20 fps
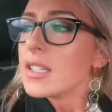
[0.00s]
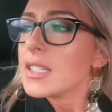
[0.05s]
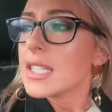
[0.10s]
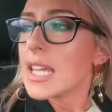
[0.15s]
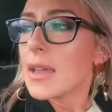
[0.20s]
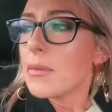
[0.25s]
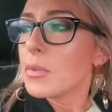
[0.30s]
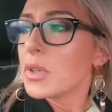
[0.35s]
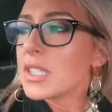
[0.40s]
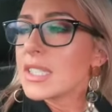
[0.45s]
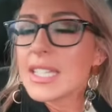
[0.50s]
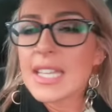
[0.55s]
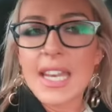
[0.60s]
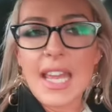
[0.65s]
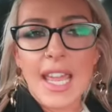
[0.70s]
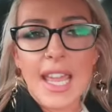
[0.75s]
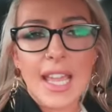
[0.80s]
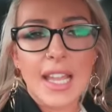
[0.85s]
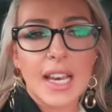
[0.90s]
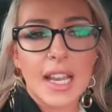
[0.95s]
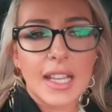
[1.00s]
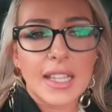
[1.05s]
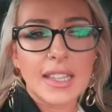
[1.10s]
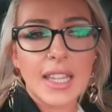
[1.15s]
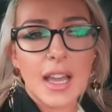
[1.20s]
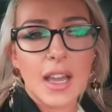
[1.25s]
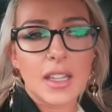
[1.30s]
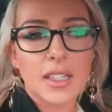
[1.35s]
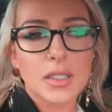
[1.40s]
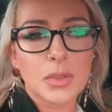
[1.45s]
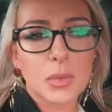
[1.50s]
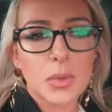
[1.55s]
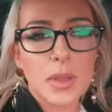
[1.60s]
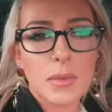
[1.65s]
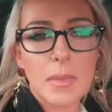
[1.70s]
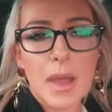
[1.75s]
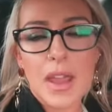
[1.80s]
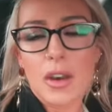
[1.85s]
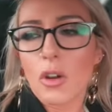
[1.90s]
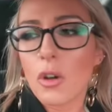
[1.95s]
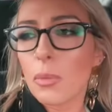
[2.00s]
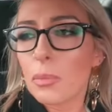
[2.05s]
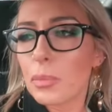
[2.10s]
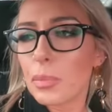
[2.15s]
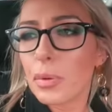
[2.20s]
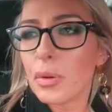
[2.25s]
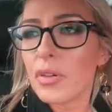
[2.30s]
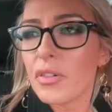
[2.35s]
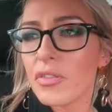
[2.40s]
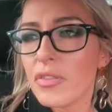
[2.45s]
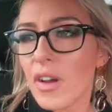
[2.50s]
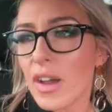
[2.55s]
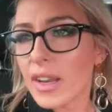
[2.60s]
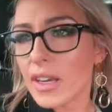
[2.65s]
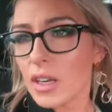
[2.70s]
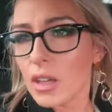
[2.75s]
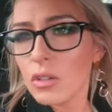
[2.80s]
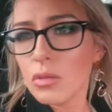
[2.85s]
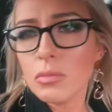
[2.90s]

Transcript: same with today, like that we met up finally.